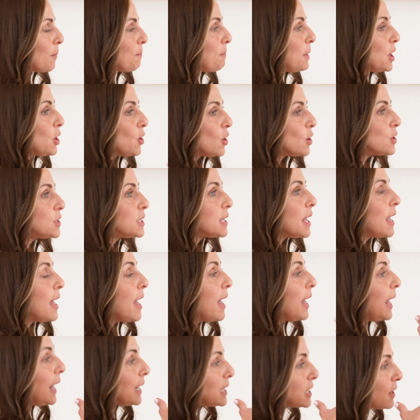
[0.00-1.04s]
because
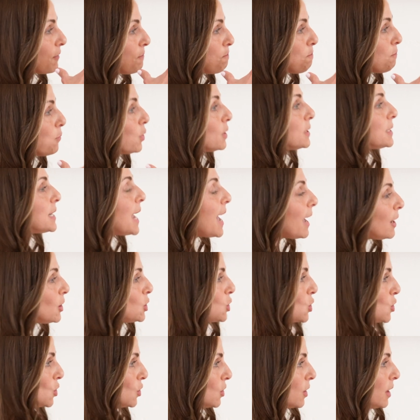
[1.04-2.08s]
it's a
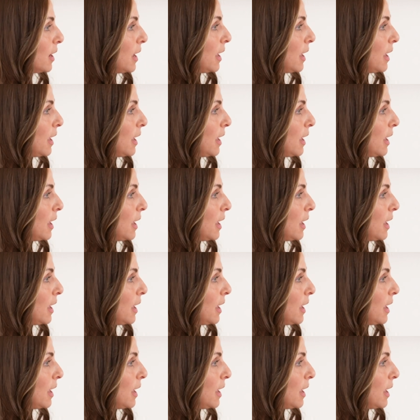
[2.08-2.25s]
protector.